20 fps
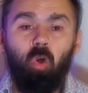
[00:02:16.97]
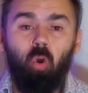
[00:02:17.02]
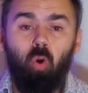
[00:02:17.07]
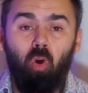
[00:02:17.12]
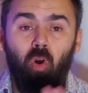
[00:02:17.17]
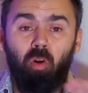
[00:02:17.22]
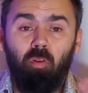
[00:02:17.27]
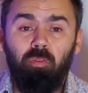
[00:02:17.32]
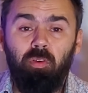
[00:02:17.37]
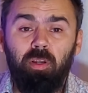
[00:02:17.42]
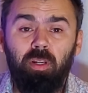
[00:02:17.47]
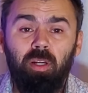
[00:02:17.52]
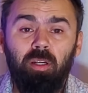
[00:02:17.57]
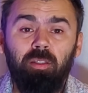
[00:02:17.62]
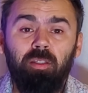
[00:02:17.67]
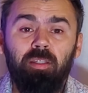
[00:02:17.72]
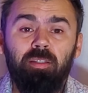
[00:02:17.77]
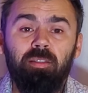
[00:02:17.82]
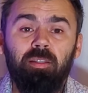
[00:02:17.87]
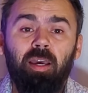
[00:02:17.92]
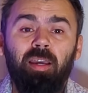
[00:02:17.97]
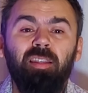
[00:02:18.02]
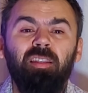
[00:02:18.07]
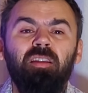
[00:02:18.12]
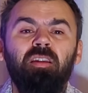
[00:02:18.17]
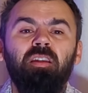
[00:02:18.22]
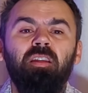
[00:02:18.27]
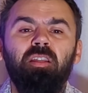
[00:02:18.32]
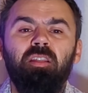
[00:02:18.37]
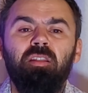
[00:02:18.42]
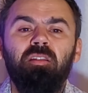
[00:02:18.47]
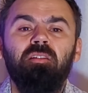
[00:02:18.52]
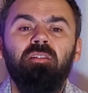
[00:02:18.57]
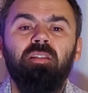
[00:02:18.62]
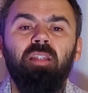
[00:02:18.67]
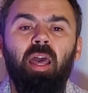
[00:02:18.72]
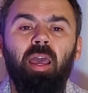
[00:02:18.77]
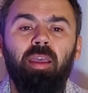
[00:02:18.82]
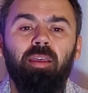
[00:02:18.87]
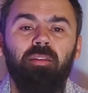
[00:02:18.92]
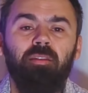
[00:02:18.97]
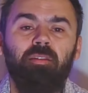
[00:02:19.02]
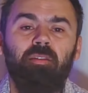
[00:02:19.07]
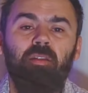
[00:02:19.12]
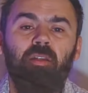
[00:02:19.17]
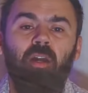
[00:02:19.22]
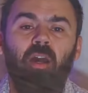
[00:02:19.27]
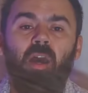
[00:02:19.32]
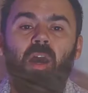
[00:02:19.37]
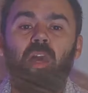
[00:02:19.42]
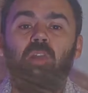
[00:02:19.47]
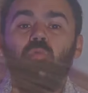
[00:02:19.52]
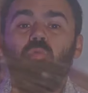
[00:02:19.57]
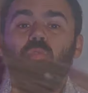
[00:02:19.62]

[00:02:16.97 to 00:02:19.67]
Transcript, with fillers: Overall design is nice, as